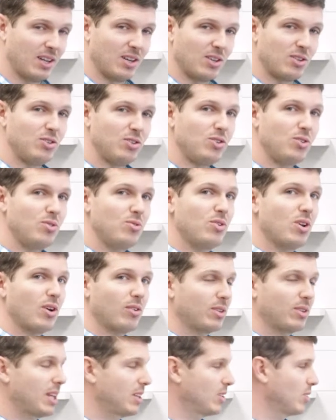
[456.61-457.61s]
You know
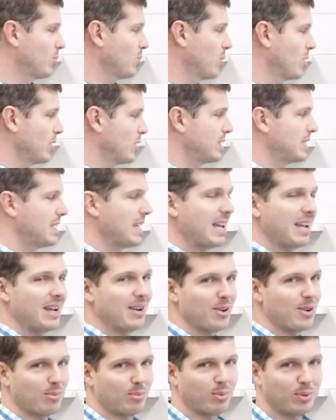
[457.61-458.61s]
that the word
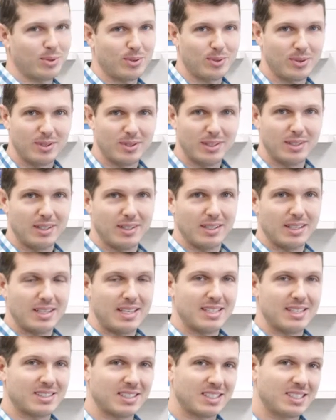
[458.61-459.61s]
terrible
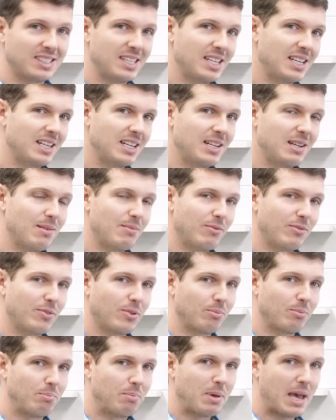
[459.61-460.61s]
is a synonym
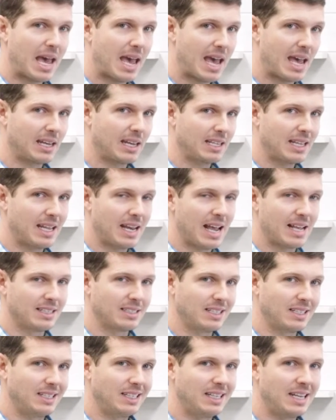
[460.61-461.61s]
for bad. It has
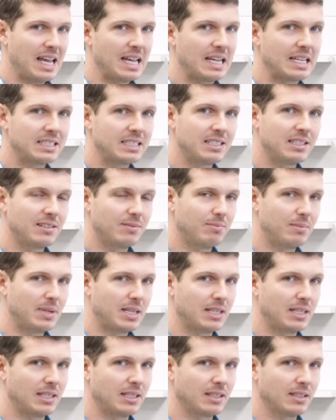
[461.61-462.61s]
a negative
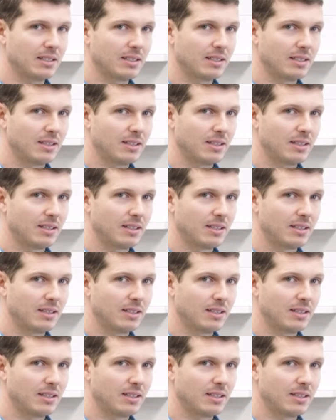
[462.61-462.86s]
meaning.